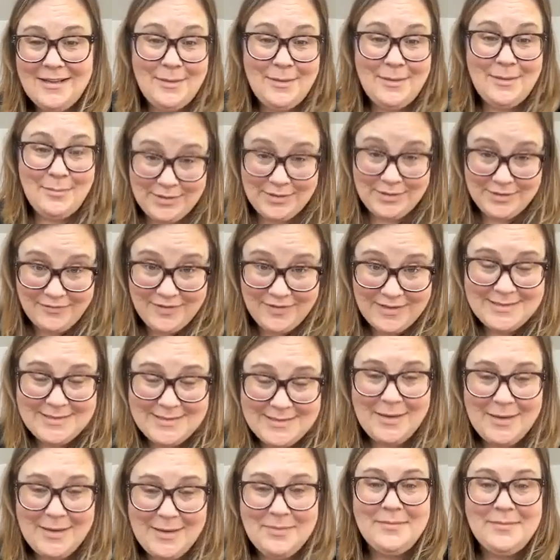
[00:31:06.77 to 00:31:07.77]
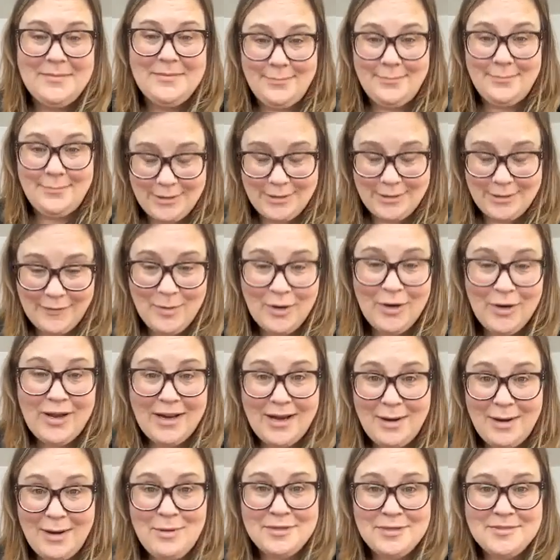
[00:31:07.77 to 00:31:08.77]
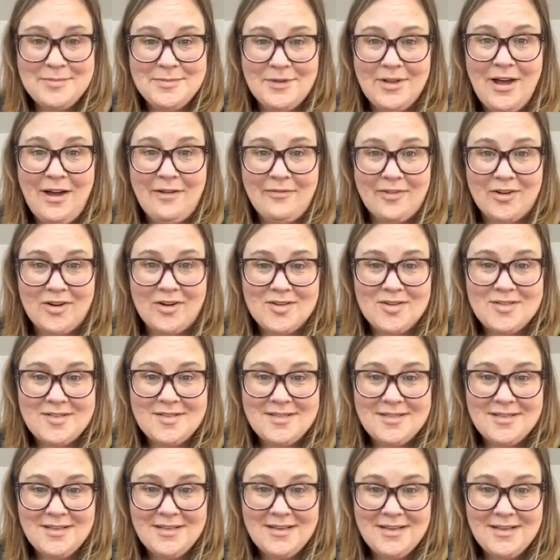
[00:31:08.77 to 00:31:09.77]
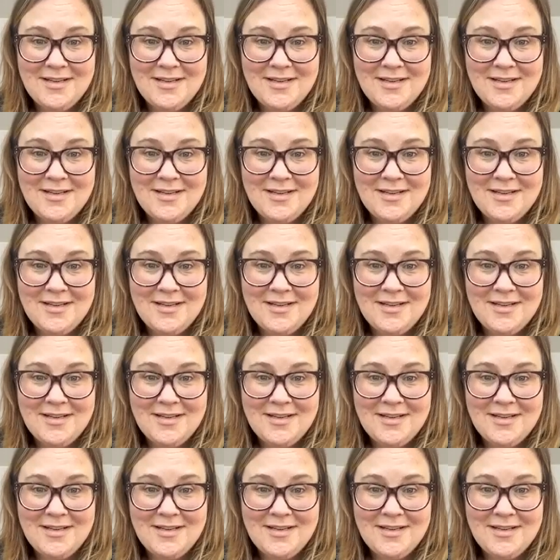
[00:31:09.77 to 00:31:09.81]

He put the fence up, put it on the market, had multiple offers.